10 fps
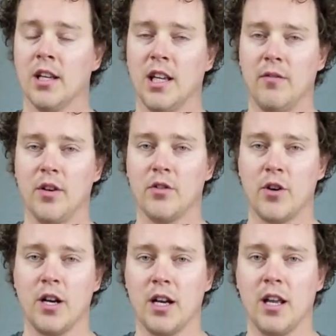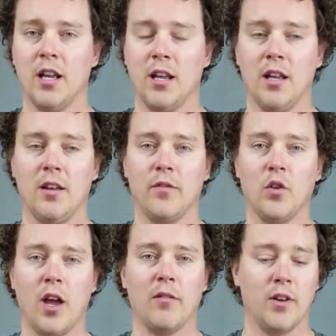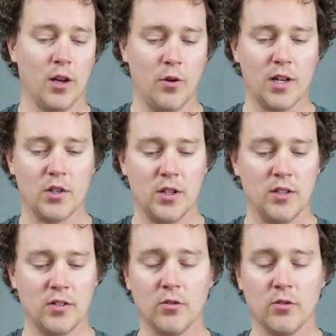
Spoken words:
Give it a try. If you have any questions